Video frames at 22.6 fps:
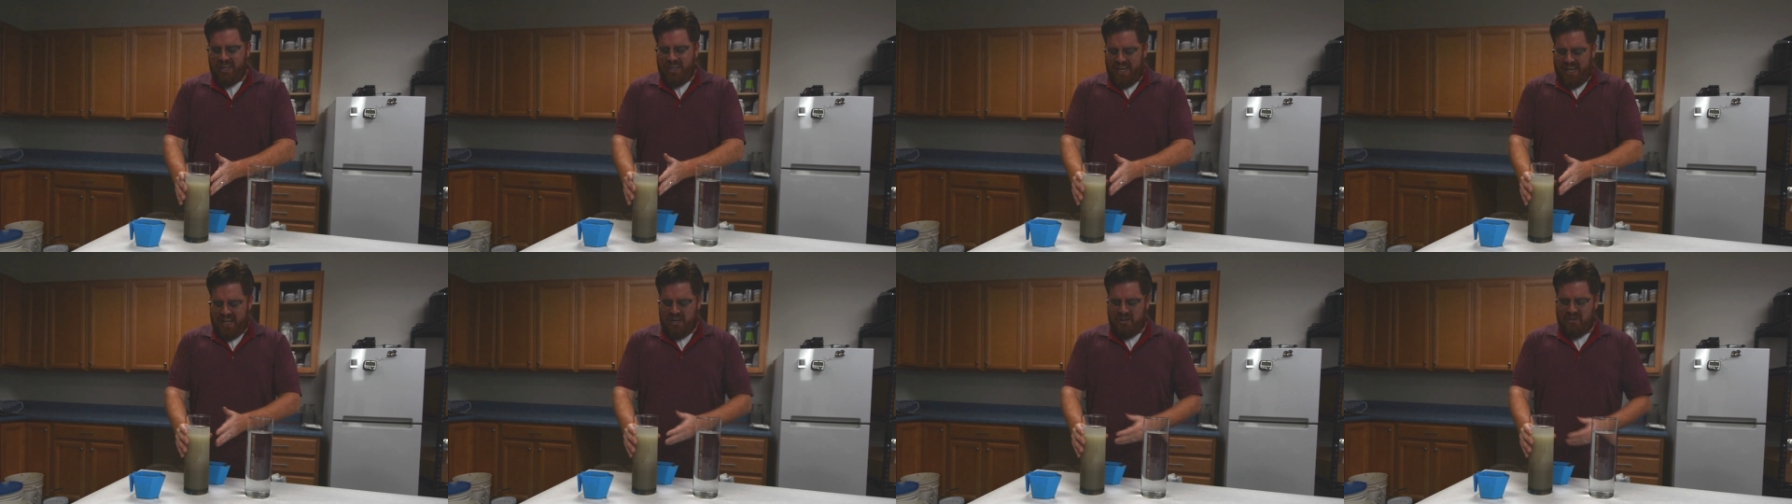
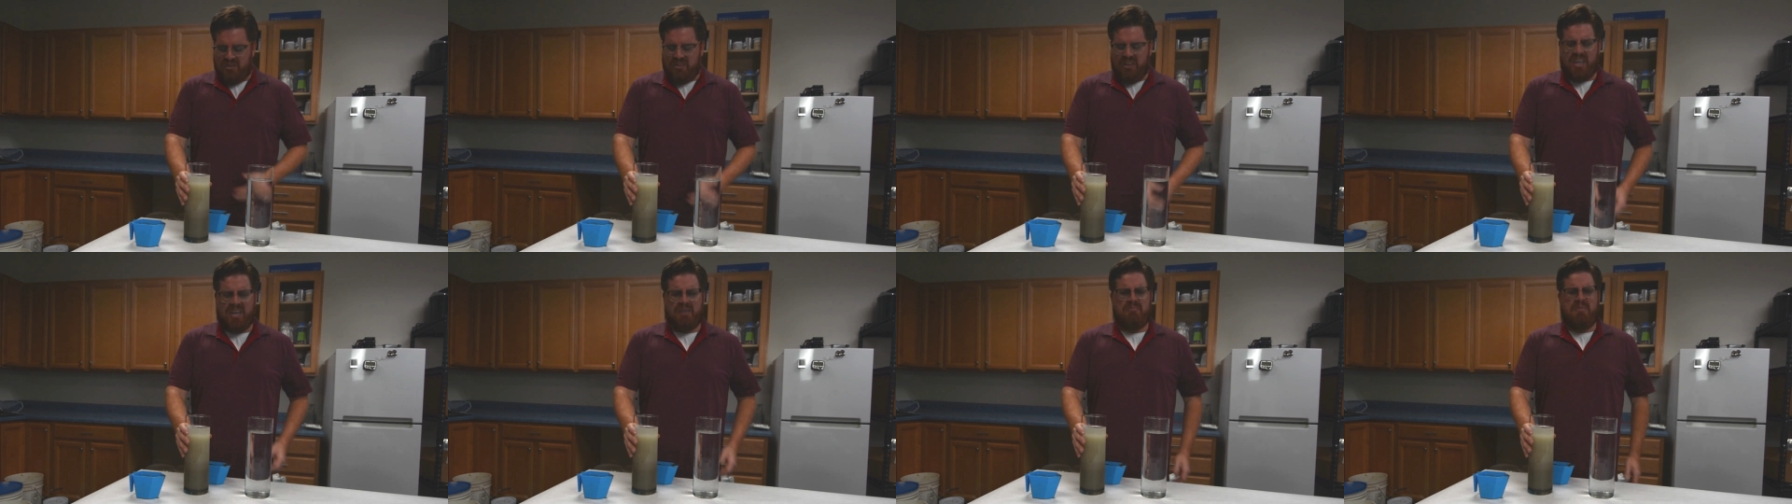And you
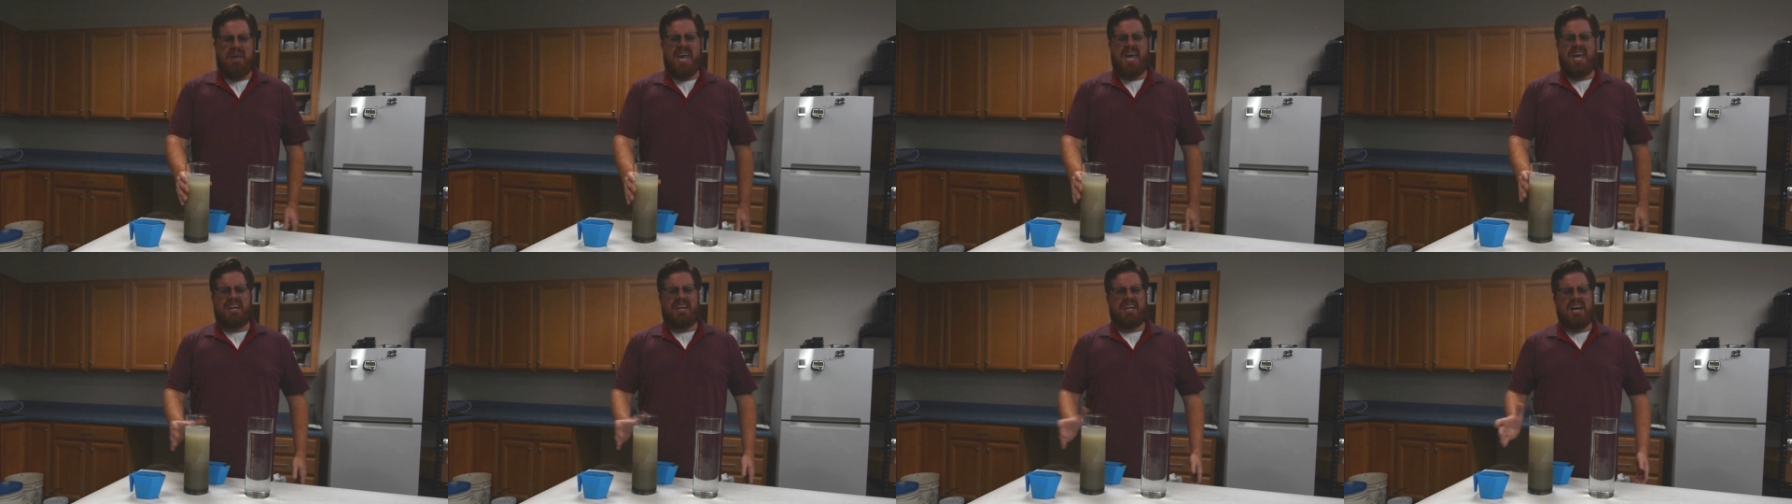think,
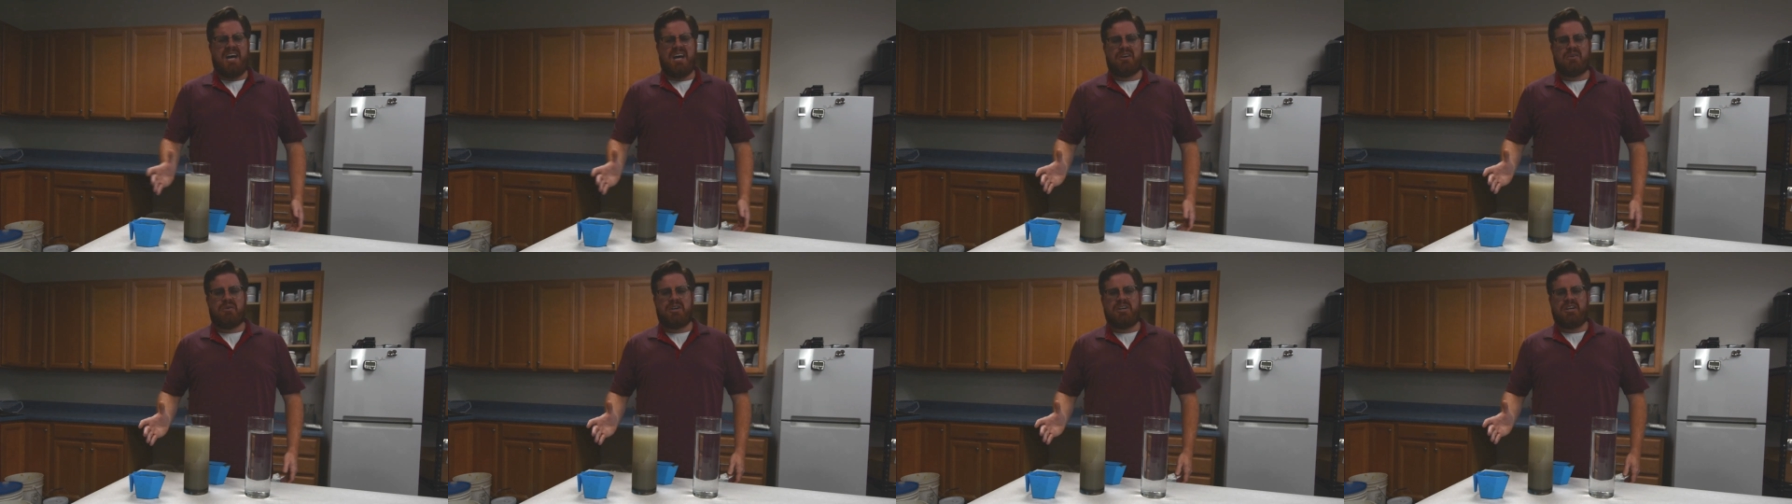man,
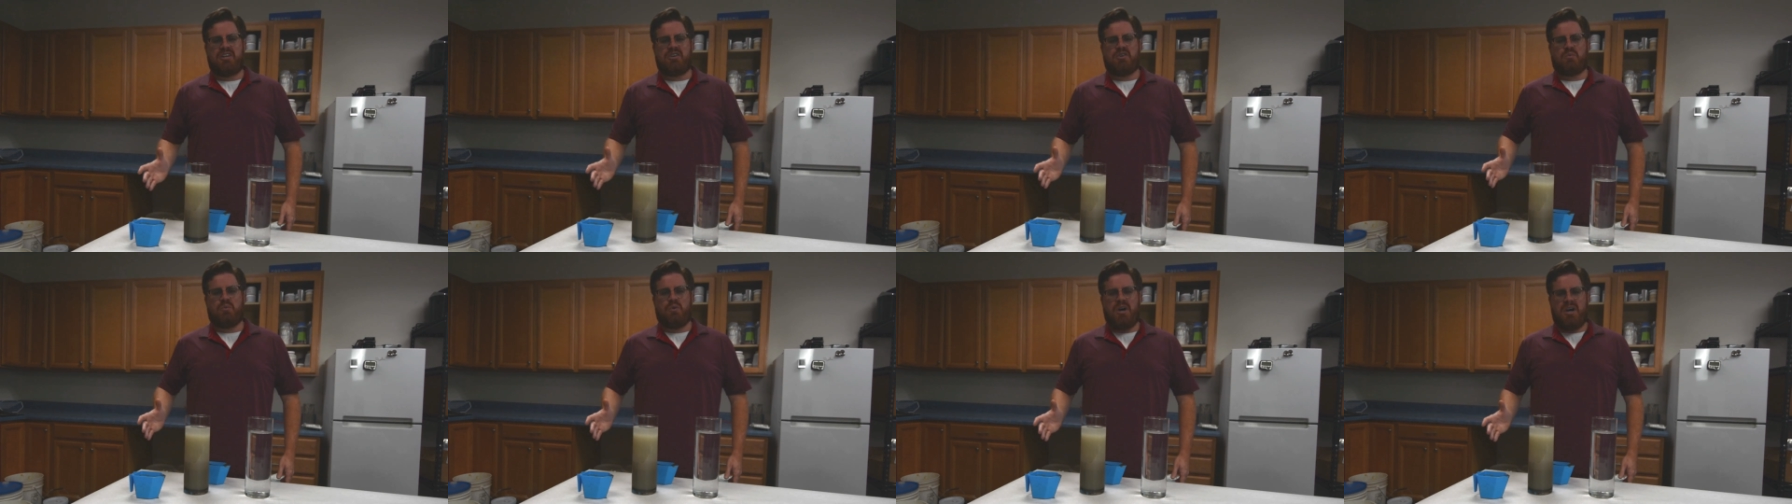concrete
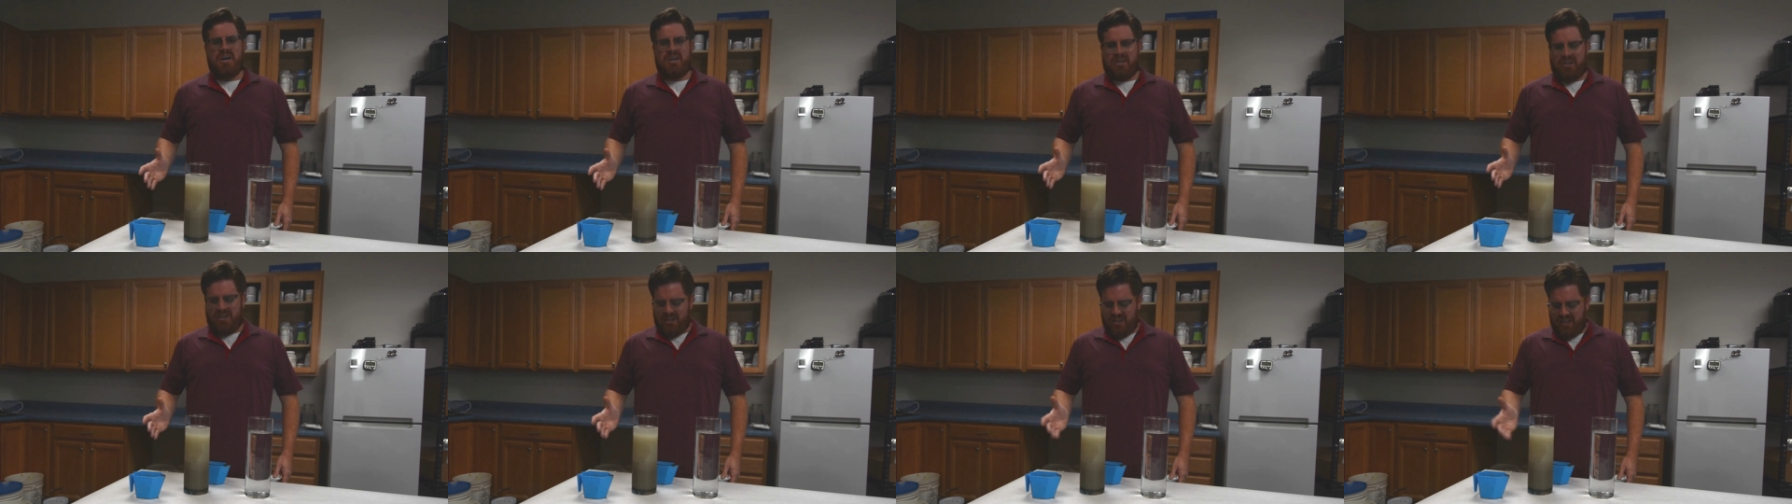
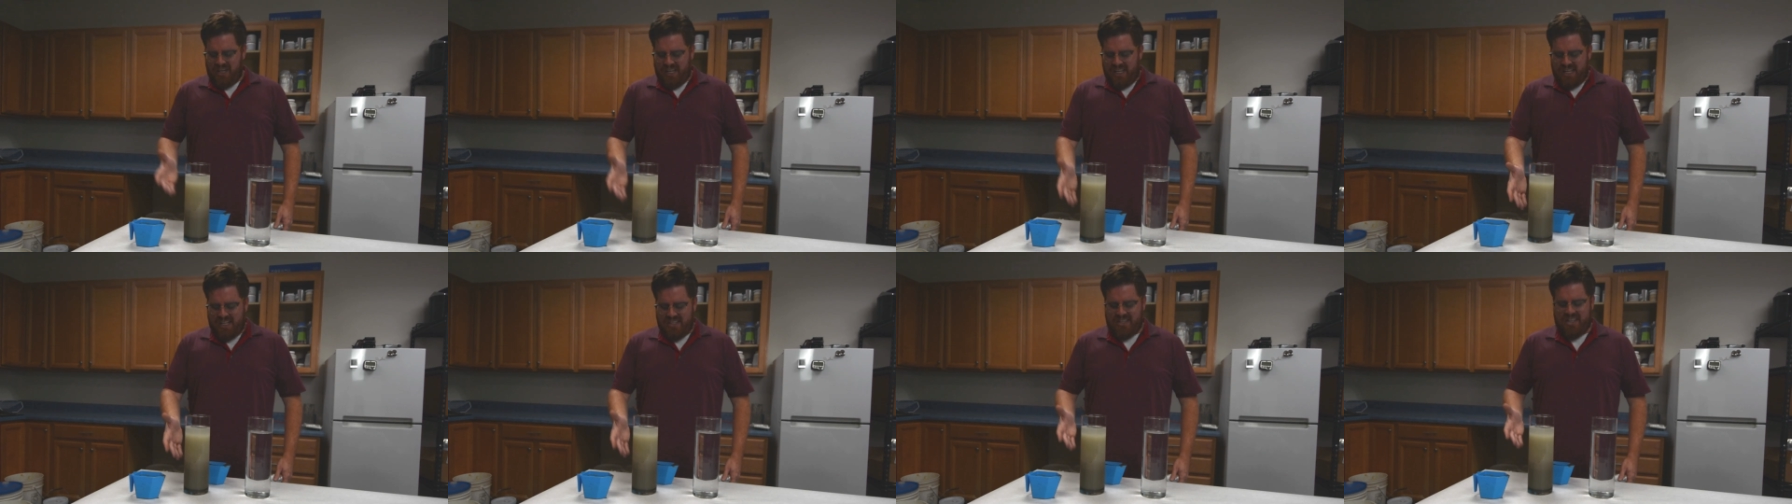underwater,
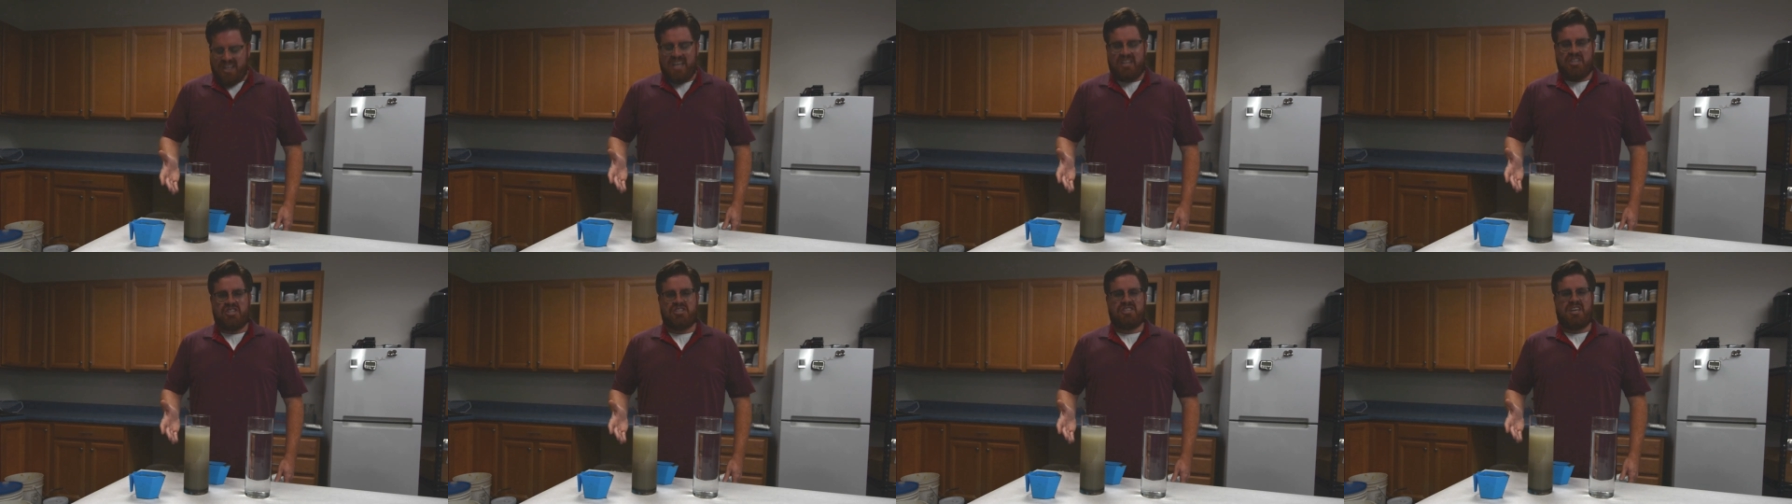isn't
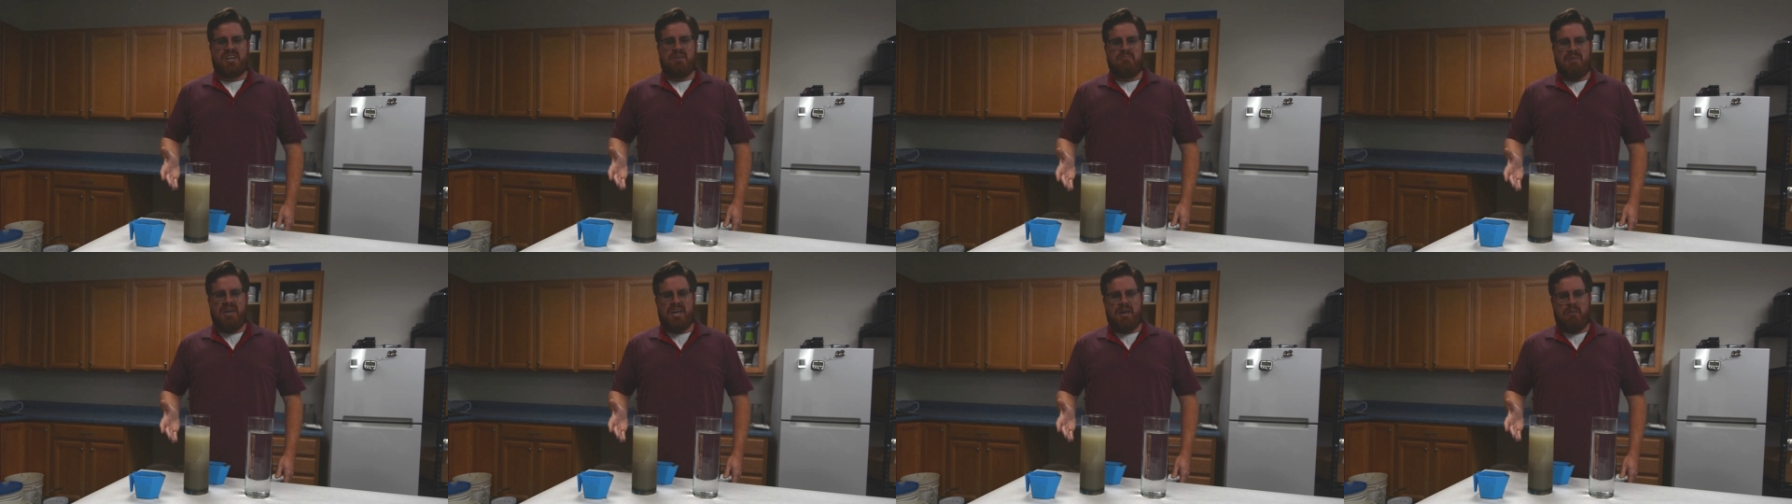that just going
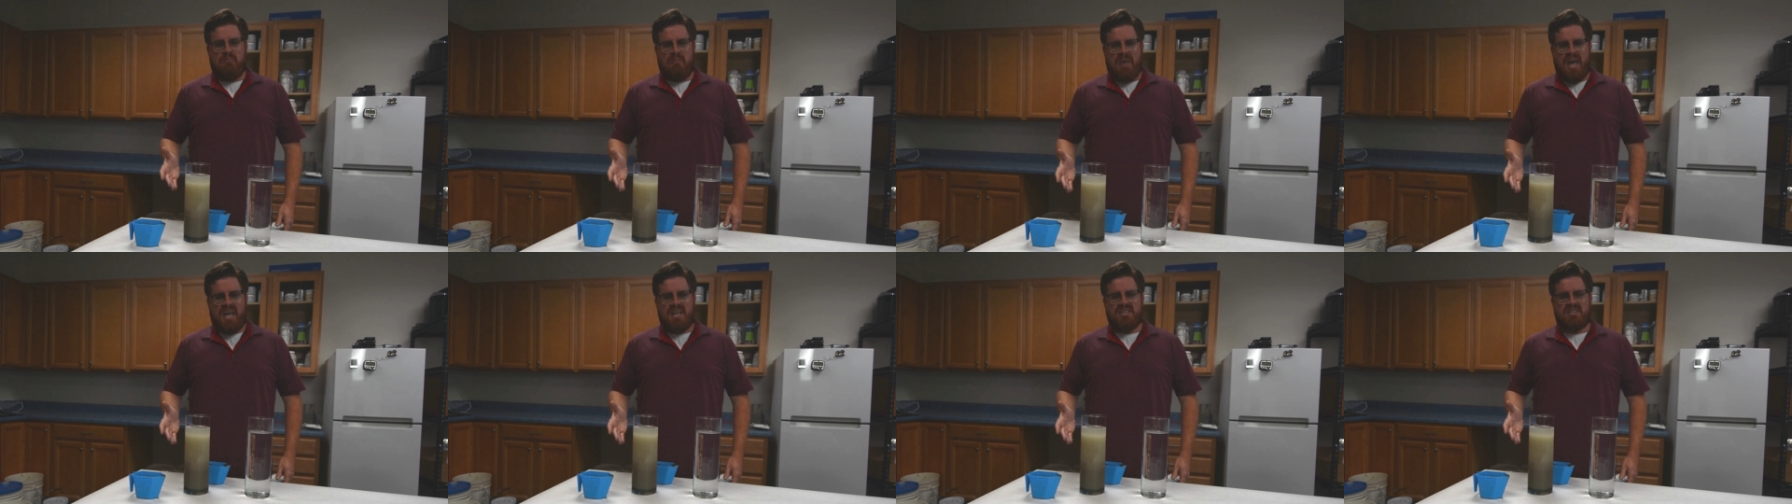to make a
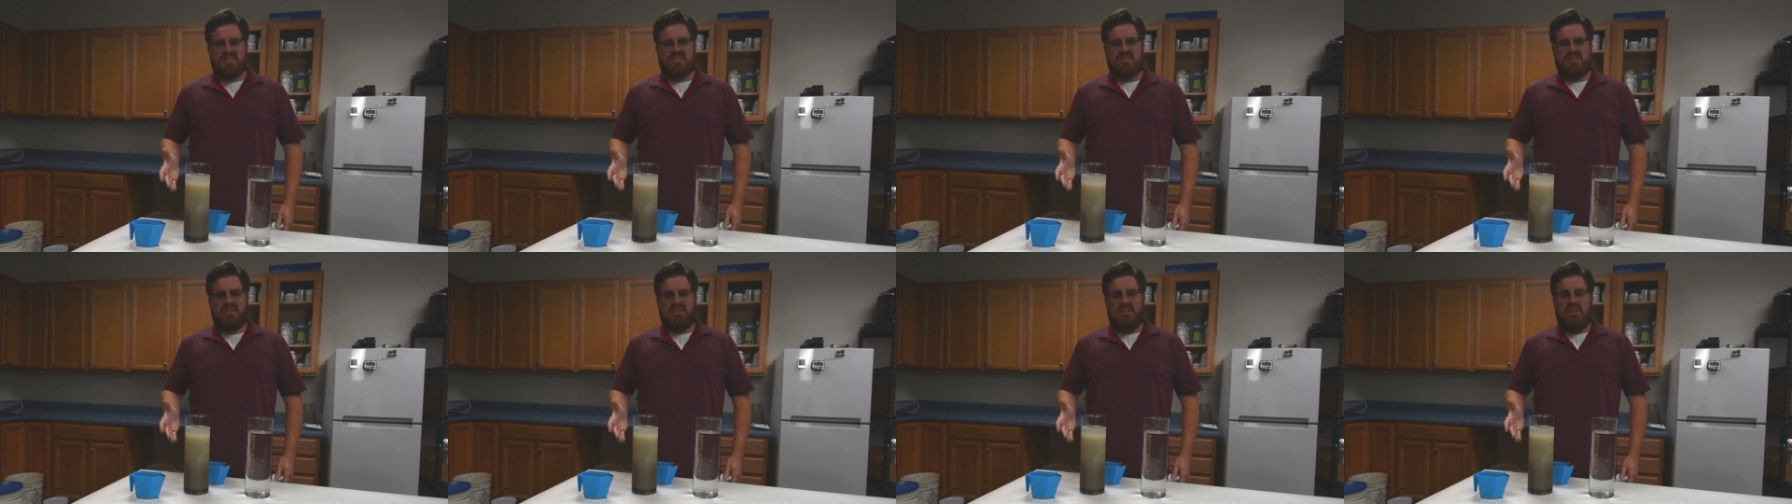mess?